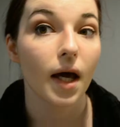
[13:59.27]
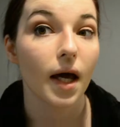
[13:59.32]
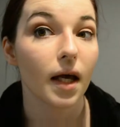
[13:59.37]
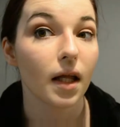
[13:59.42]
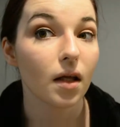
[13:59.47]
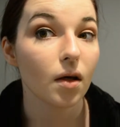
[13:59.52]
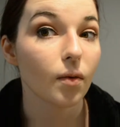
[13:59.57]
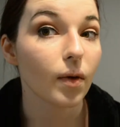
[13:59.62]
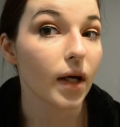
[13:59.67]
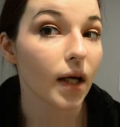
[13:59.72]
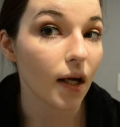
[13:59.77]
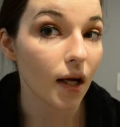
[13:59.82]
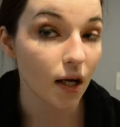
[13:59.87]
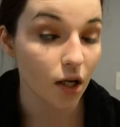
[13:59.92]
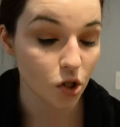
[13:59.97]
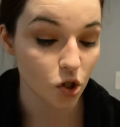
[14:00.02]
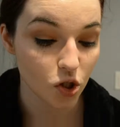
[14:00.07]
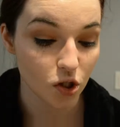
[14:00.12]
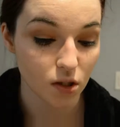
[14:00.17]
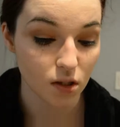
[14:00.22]
Anyway,
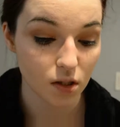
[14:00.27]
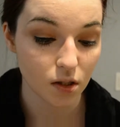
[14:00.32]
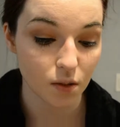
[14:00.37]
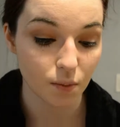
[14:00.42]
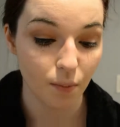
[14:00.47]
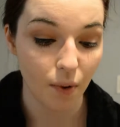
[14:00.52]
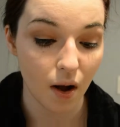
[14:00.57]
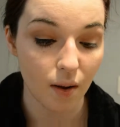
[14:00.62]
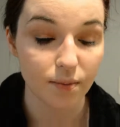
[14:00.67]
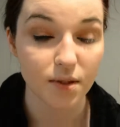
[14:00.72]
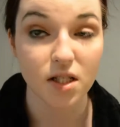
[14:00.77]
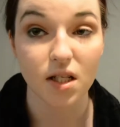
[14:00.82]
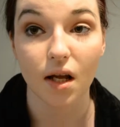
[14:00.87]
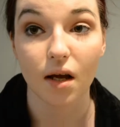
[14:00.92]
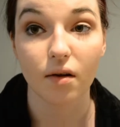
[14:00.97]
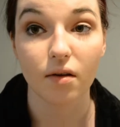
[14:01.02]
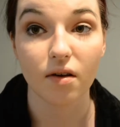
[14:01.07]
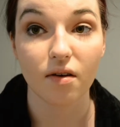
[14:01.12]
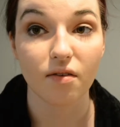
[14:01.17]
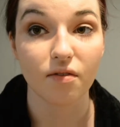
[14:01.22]
I just popped it
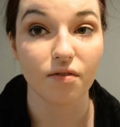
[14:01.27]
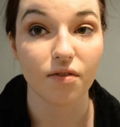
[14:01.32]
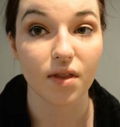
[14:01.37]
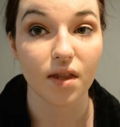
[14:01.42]
out of